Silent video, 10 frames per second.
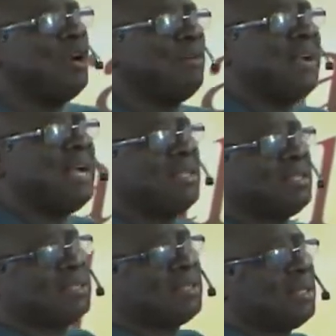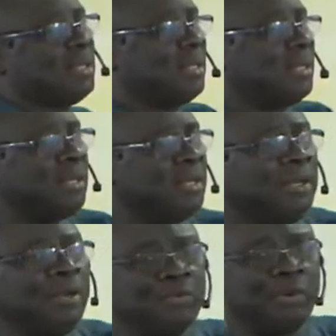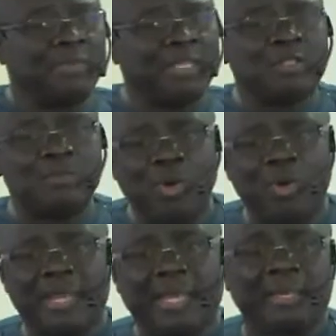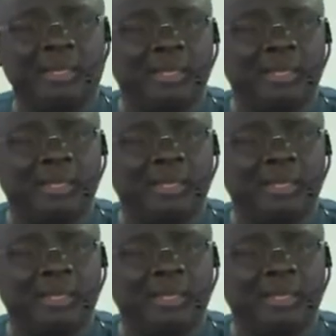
of us from this morning